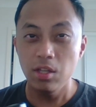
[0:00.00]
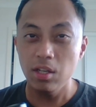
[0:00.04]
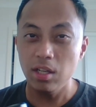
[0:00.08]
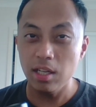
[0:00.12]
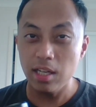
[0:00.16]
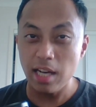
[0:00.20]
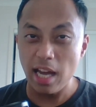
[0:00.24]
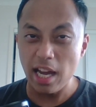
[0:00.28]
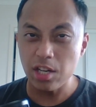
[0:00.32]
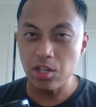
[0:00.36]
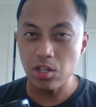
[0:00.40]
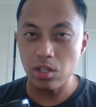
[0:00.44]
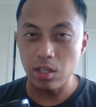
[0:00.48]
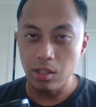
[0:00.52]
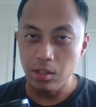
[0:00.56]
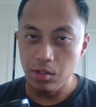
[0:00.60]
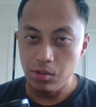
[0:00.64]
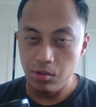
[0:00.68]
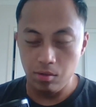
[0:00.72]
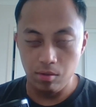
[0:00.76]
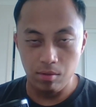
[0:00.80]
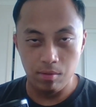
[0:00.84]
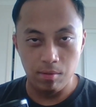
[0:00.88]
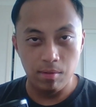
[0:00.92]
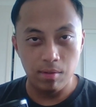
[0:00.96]
You can actually
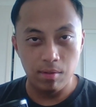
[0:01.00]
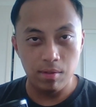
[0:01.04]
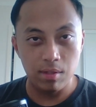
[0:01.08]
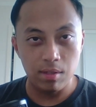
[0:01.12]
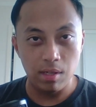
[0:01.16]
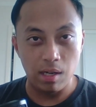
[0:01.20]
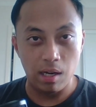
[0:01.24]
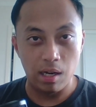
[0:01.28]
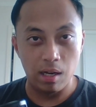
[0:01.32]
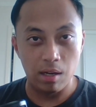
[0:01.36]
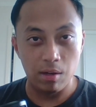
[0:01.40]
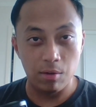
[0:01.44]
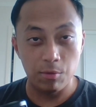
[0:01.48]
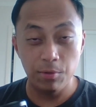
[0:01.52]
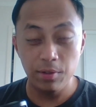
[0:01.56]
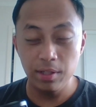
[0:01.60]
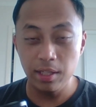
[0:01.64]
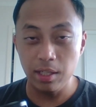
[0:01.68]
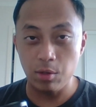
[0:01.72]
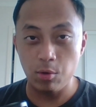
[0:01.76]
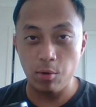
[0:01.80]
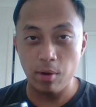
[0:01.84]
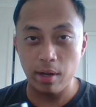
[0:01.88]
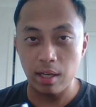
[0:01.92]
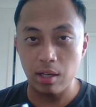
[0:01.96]
do a
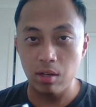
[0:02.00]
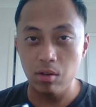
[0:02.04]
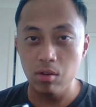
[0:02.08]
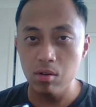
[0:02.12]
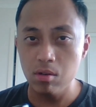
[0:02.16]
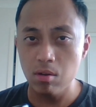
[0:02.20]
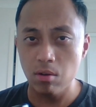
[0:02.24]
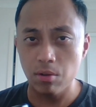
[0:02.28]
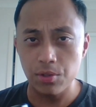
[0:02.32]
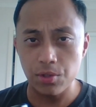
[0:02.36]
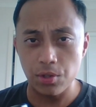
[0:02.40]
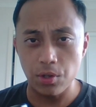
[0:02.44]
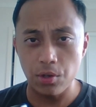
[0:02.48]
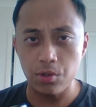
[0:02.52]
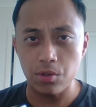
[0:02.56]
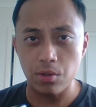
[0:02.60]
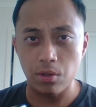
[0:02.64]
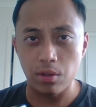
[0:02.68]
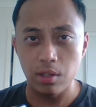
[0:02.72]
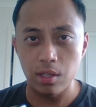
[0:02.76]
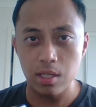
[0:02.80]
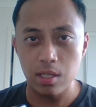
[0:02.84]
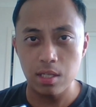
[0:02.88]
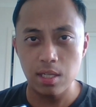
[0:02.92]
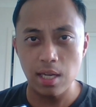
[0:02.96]
really quick Google search
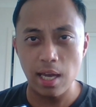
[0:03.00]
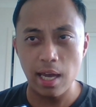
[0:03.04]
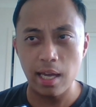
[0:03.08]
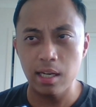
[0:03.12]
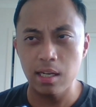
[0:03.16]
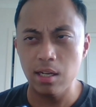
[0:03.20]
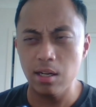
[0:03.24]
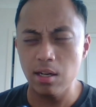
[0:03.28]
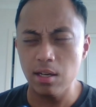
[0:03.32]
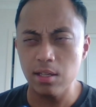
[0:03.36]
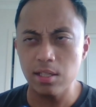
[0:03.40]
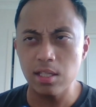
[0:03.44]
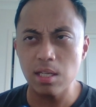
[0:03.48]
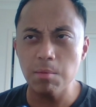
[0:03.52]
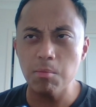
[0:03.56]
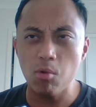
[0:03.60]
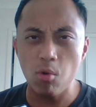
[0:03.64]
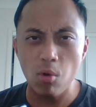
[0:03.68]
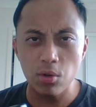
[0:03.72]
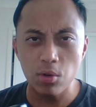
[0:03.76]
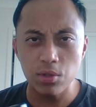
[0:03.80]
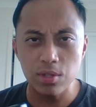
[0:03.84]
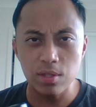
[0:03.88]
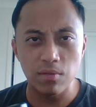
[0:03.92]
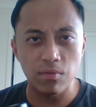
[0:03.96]
on this, and there are some
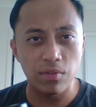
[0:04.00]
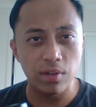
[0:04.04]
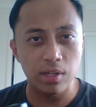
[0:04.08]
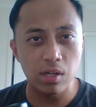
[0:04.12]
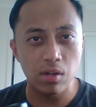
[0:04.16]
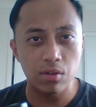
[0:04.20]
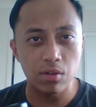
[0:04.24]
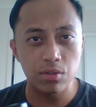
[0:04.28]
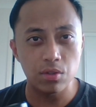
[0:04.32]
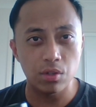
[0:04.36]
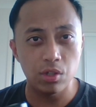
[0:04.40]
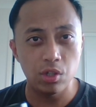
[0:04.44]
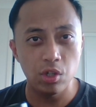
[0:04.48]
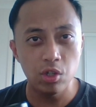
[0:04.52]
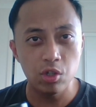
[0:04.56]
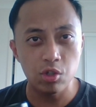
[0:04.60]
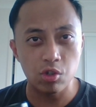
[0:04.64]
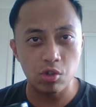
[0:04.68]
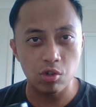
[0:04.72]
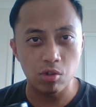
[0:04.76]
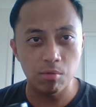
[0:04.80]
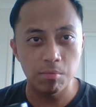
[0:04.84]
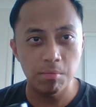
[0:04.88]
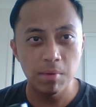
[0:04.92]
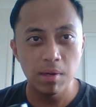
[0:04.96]
awesome videos on
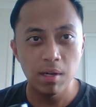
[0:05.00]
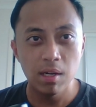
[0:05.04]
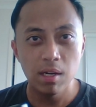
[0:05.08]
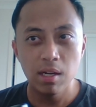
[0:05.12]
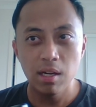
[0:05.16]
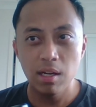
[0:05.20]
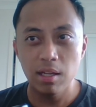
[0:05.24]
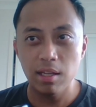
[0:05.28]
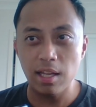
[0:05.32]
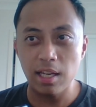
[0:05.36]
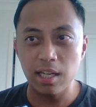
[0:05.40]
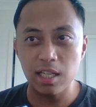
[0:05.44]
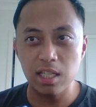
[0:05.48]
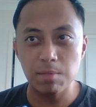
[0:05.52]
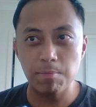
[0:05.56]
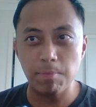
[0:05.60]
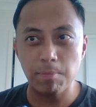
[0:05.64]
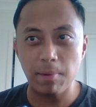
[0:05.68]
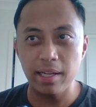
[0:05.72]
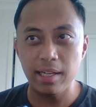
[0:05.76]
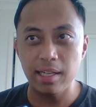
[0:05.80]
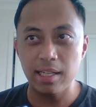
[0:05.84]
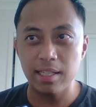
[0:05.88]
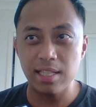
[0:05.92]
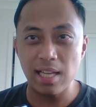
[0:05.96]
YouTube that
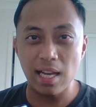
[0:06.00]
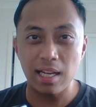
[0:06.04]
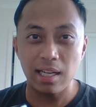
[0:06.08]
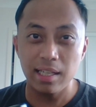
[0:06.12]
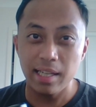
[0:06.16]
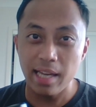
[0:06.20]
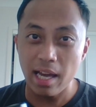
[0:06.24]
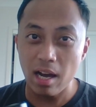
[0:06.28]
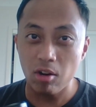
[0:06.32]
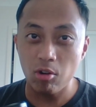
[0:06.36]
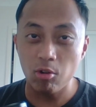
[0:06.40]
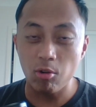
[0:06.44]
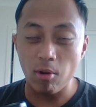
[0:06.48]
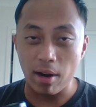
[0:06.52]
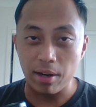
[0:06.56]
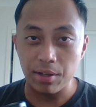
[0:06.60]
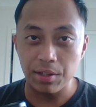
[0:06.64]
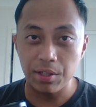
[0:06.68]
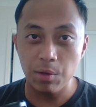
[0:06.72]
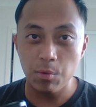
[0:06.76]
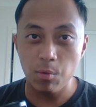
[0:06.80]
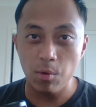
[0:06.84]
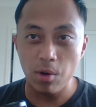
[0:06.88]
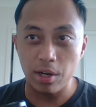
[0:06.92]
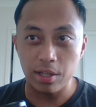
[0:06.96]
explain exactly how
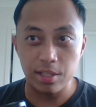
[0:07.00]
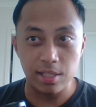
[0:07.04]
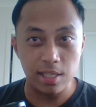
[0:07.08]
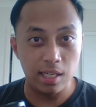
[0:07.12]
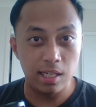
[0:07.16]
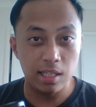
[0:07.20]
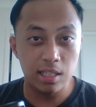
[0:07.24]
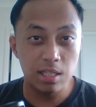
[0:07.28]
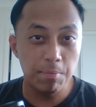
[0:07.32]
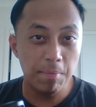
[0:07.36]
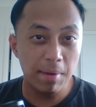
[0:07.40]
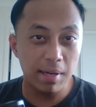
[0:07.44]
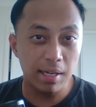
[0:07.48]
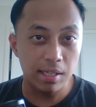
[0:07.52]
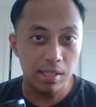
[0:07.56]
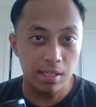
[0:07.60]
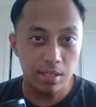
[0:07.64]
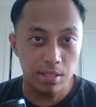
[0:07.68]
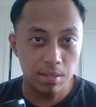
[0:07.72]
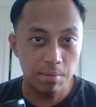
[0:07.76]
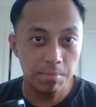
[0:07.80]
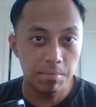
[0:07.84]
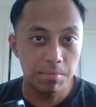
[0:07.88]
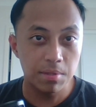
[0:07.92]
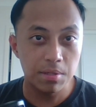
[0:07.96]
grounding works and its
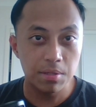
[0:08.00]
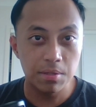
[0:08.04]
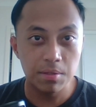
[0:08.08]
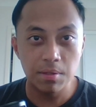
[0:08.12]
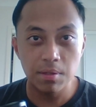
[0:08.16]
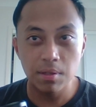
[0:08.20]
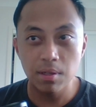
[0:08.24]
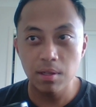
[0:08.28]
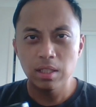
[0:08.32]
mechanisms.